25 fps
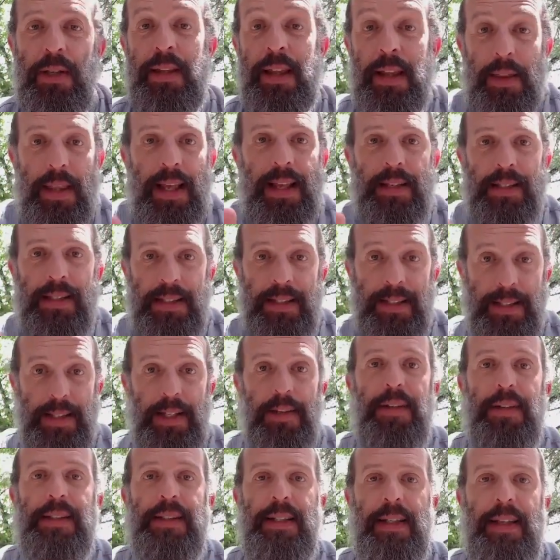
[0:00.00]

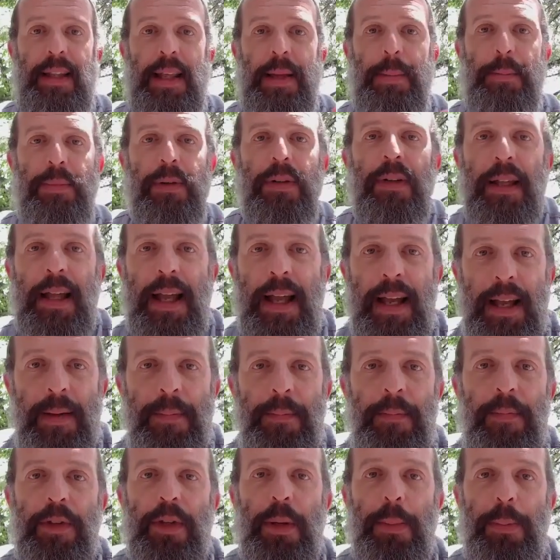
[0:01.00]
they
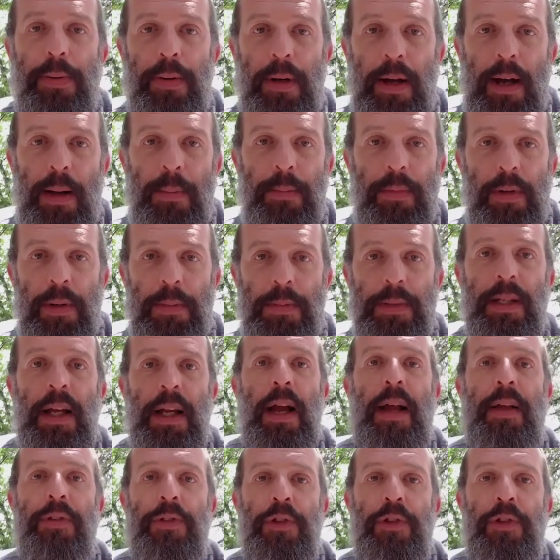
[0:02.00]
blame the problems.